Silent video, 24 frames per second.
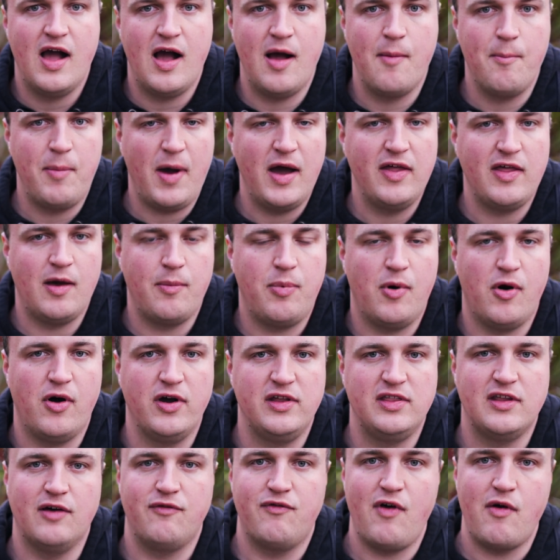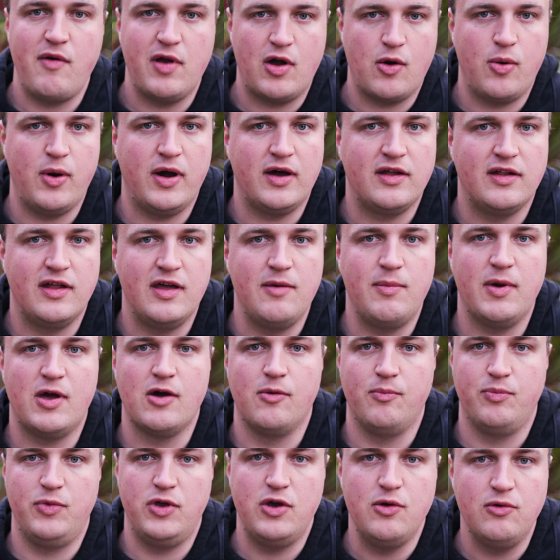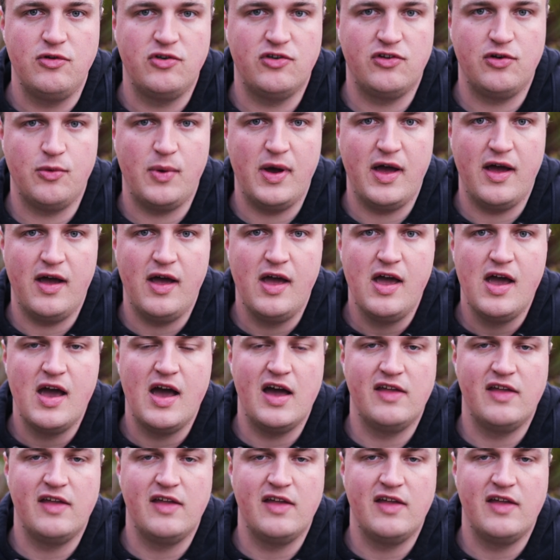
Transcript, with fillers: and by that point they'll very quickly become used to it